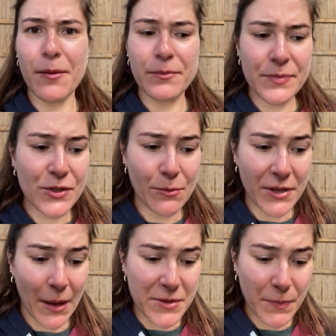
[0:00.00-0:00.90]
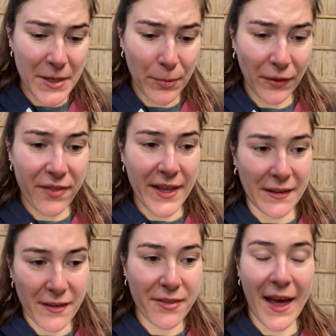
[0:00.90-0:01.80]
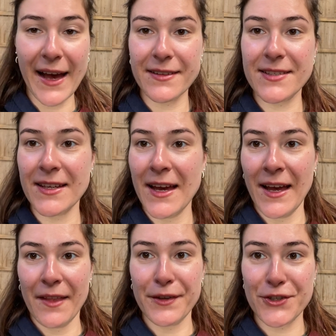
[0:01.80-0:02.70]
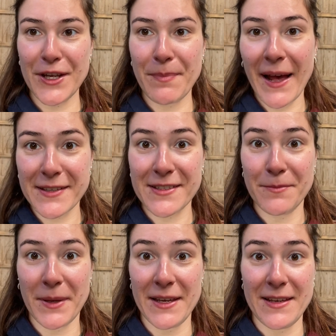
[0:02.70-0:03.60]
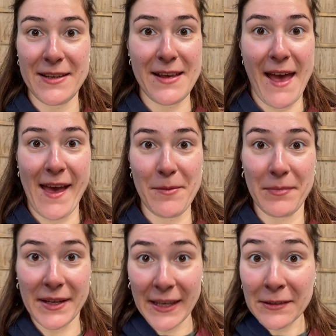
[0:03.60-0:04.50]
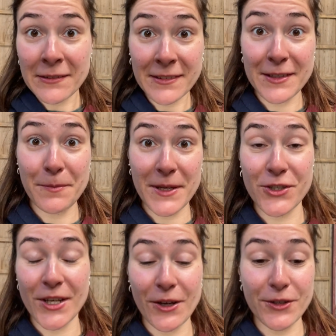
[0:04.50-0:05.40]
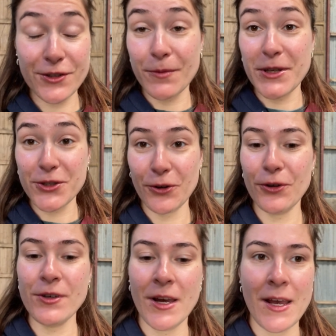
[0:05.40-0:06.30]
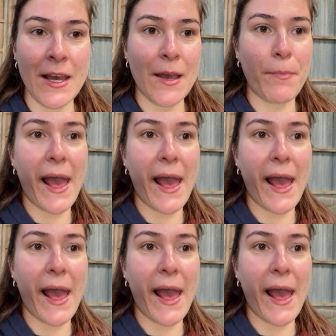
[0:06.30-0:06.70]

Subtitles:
Sometimes people think that the sheep has to be killed to be shorn, but